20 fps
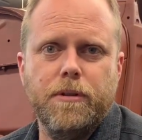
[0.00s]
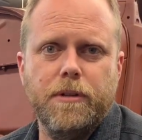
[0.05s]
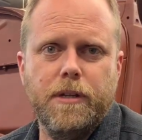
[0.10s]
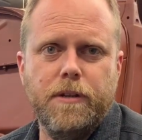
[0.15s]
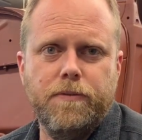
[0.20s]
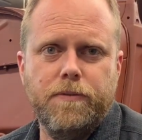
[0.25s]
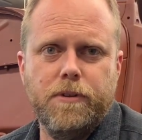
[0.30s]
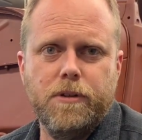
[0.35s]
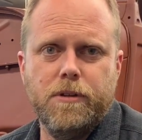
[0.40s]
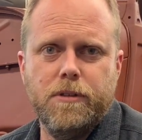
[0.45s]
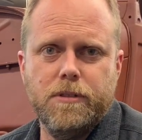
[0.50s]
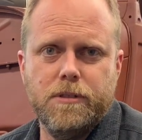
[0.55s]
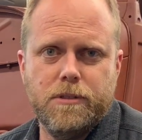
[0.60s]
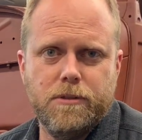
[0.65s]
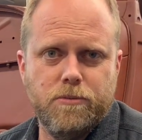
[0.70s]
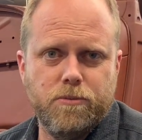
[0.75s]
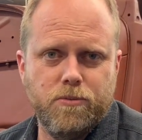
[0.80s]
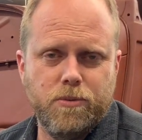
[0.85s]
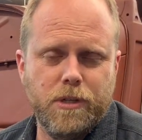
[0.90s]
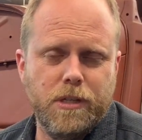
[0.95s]
lifters
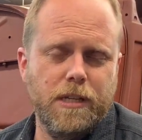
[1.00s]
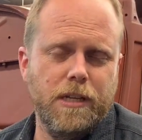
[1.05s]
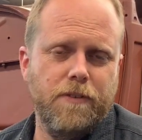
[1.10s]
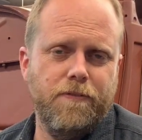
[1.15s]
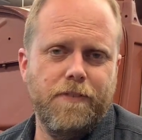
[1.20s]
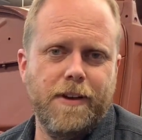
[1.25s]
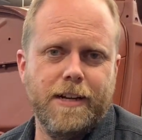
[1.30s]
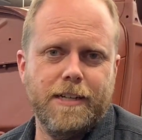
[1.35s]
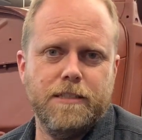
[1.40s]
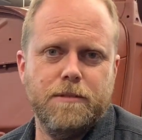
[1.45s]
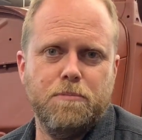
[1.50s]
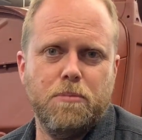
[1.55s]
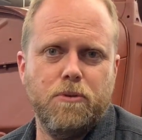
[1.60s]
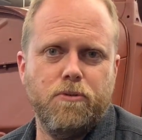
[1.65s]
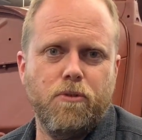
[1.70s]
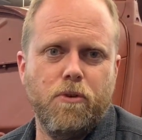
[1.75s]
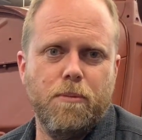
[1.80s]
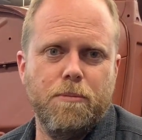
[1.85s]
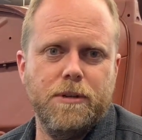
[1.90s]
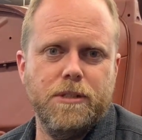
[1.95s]
really affects
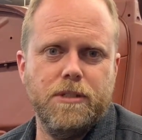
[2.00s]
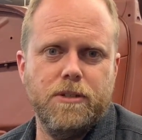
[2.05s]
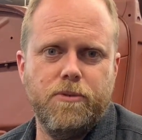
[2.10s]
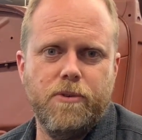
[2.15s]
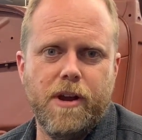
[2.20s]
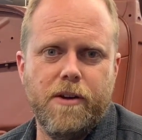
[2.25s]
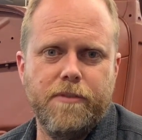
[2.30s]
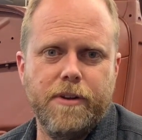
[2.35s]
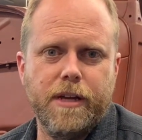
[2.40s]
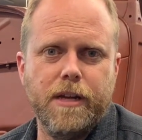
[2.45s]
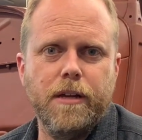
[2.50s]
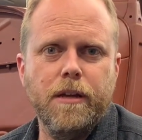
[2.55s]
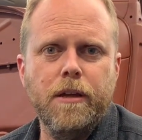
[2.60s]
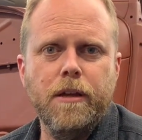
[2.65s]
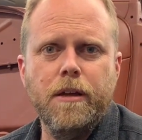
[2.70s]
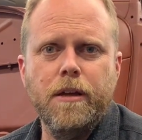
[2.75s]
performance and revving,